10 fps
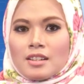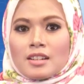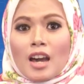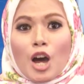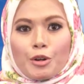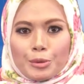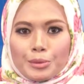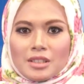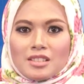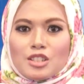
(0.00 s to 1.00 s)

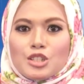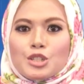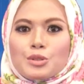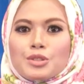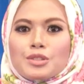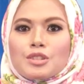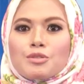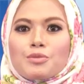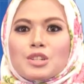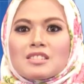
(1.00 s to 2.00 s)
Kahru introduced the
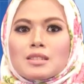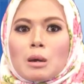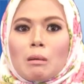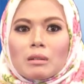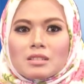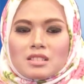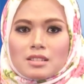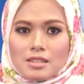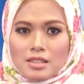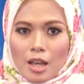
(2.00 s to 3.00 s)
3 cycles
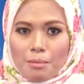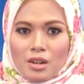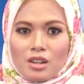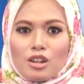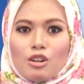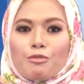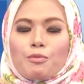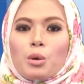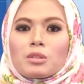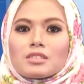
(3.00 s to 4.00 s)
concept of
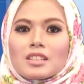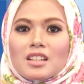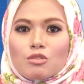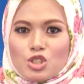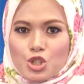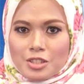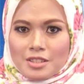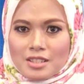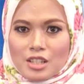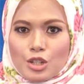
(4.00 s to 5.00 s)
world
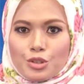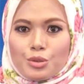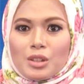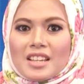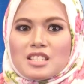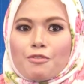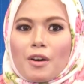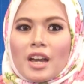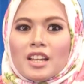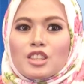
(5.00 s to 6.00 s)
Englishes to
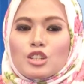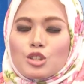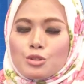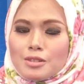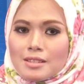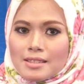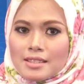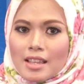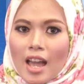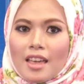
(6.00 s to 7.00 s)
classify the
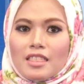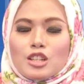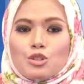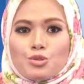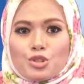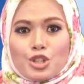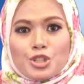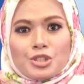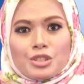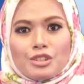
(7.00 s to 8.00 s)
uses and the
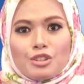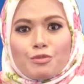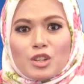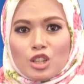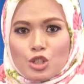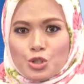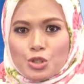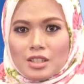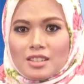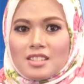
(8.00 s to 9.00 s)
users of
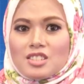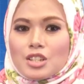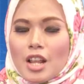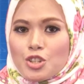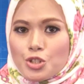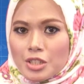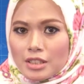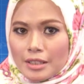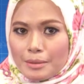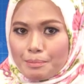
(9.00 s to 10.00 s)
English
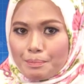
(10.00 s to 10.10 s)
internationally.